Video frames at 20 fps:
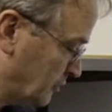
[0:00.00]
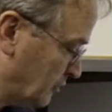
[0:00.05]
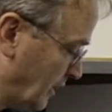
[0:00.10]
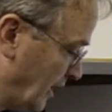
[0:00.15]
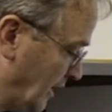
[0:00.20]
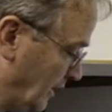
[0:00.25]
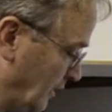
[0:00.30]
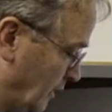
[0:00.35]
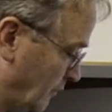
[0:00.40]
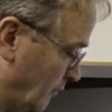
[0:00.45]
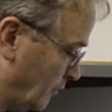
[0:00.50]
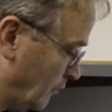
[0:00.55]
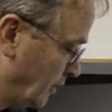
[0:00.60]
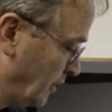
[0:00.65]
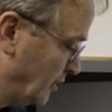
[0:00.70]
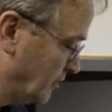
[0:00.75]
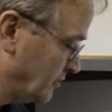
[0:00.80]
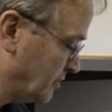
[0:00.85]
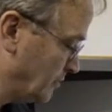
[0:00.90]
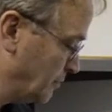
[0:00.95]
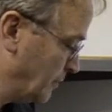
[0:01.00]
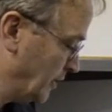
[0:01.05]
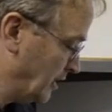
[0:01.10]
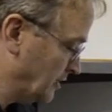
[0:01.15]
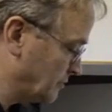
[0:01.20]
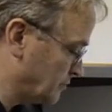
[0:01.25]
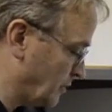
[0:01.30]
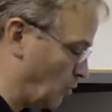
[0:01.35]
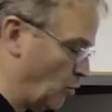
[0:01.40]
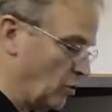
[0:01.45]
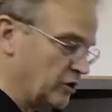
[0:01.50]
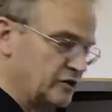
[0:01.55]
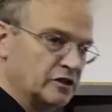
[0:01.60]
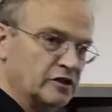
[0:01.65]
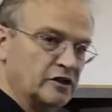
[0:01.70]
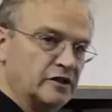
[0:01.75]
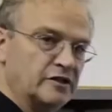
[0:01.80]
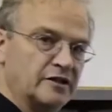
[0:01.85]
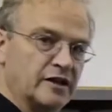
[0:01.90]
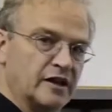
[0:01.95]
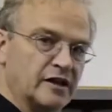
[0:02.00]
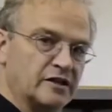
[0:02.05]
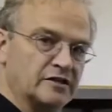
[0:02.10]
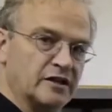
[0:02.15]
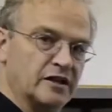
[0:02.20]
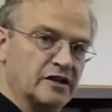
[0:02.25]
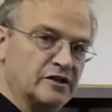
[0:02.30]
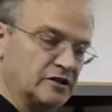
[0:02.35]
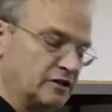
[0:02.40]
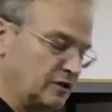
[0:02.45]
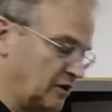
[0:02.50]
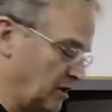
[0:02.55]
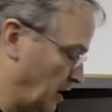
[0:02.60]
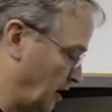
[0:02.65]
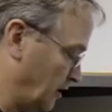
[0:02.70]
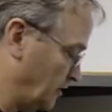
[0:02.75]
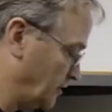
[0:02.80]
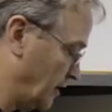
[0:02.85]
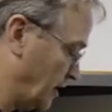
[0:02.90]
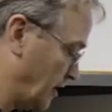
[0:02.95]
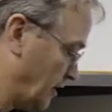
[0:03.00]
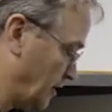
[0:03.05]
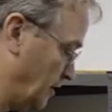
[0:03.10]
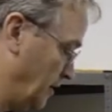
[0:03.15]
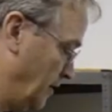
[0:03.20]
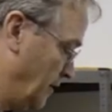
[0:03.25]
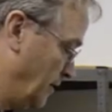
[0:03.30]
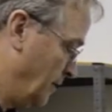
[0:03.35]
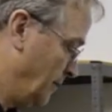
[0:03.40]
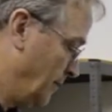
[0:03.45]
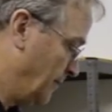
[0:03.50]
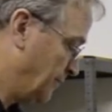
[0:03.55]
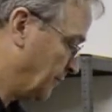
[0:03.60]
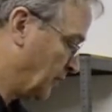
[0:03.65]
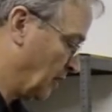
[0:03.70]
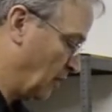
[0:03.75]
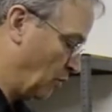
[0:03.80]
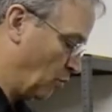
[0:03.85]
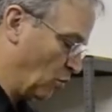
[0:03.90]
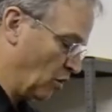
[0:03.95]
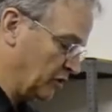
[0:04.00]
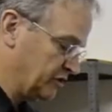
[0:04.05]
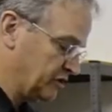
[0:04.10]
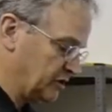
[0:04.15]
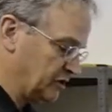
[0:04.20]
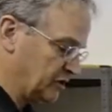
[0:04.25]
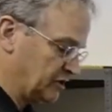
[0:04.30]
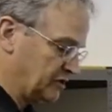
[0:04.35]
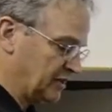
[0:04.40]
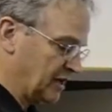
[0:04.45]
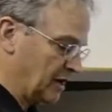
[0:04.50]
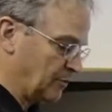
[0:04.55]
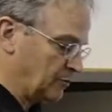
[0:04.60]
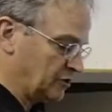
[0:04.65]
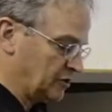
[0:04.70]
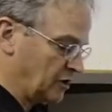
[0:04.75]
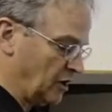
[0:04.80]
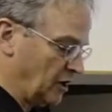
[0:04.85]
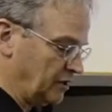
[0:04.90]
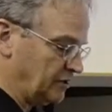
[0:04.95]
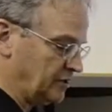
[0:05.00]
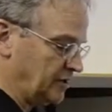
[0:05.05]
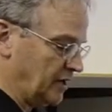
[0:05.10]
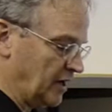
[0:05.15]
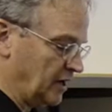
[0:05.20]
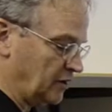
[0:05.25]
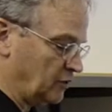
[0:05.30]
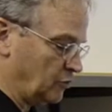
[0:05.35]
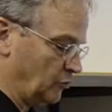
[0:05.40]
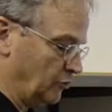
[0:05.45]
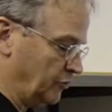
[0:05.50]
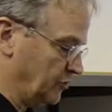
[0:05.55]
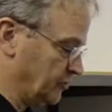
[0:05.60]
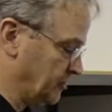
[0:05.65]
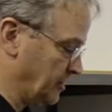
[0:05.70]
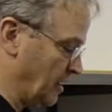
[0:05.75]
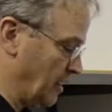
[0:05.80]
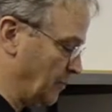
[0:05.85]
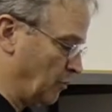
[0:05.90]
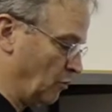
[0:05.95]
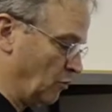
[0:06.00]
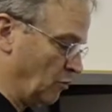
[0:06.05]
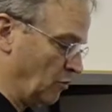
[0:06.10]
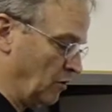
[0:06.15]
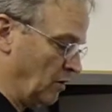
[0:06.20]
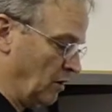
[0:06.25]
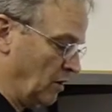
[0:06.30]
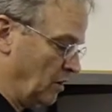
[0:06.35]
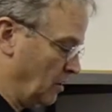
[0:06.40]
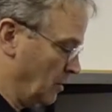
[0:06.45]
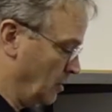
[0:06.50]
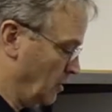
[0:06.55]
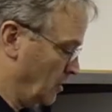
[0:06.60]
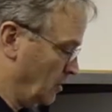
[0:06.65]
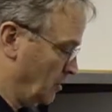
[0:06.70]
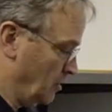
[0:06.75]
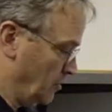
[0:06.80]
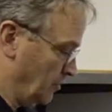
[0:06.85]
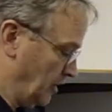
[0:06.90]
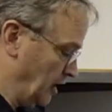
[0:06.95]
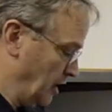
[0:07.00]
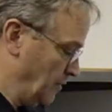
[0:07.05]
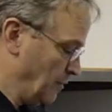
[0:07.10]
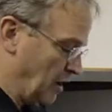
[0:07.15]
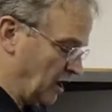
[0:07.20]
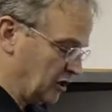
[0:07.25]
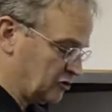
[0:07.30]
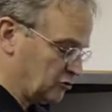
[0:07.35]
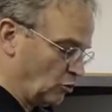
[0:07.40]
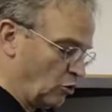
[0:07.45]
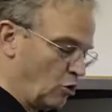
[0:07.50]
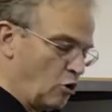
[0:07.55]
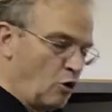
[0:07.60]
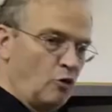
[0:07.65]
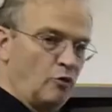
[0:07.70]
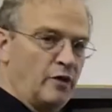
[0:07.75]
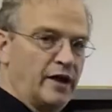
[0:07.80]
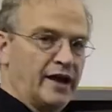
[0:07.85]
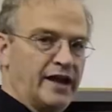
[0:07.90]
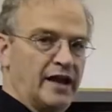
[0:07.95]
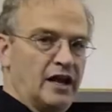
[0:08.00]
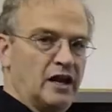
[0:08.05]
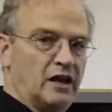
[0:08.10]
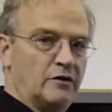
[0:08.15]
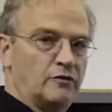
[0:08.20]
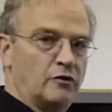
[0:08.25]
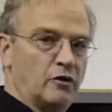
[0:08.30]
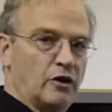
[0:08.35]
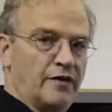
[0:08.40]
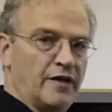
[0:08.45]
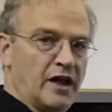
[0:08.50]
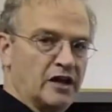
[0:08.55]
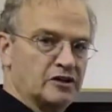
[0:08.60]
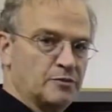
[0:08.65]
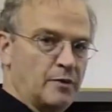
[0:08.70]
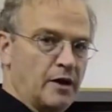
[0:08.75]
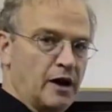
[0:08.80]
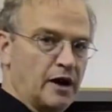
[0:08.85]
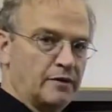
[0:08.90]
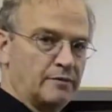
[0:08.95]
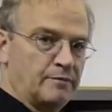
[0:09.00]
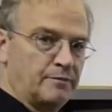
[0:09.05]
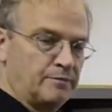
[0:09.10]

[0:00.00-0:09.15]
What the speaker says: light lever is the means by which it detects that it's in contact. Once it's established contact with the sample, the e-box will hold that cantilever in that spot.